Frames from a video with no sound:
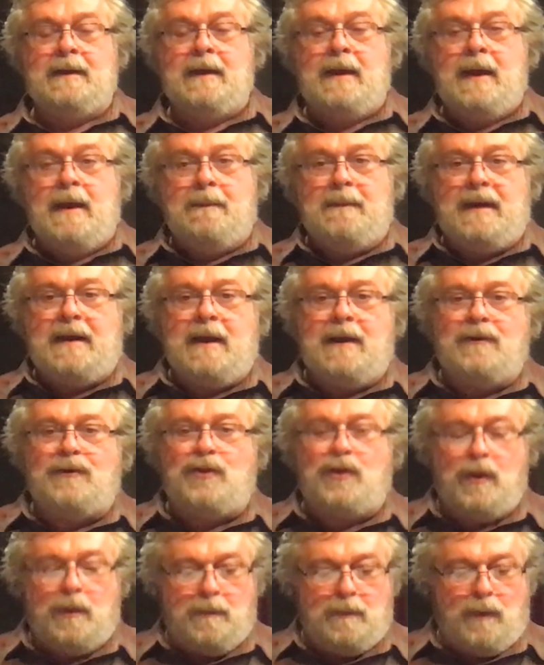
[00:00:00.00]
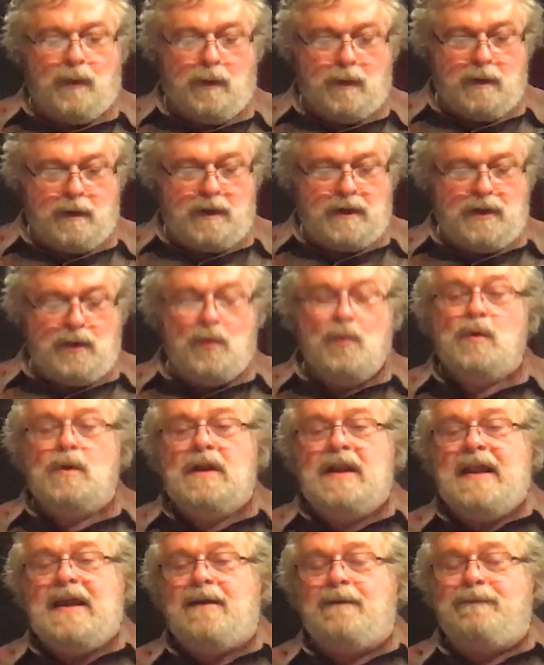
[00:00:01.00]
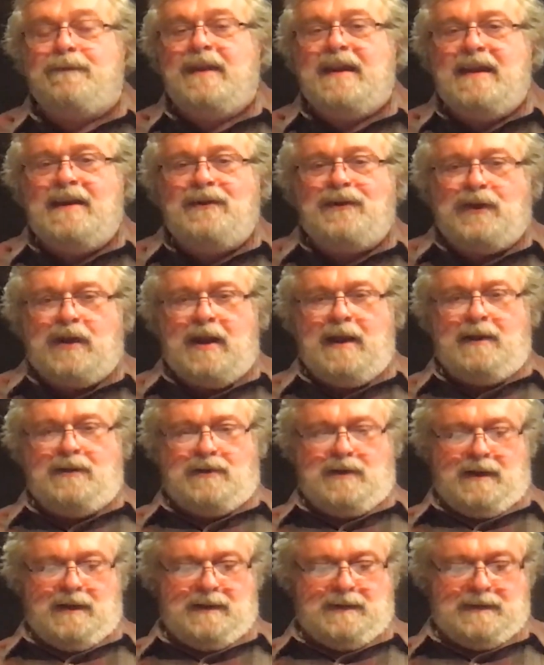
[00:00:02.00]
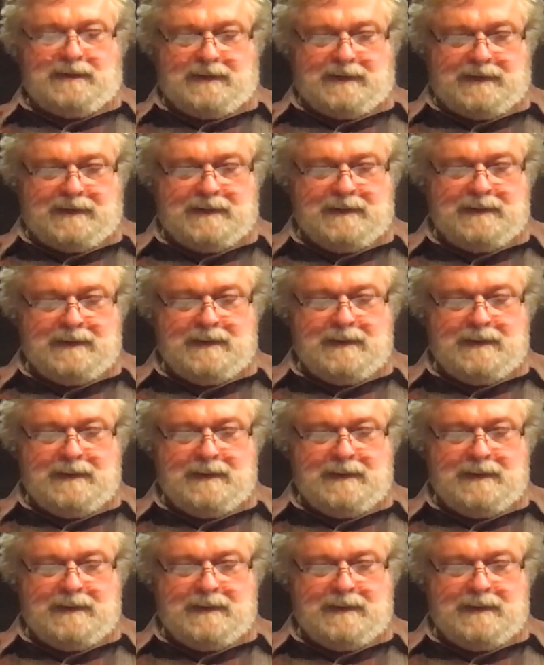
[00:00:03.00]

Because the more you live these teachings,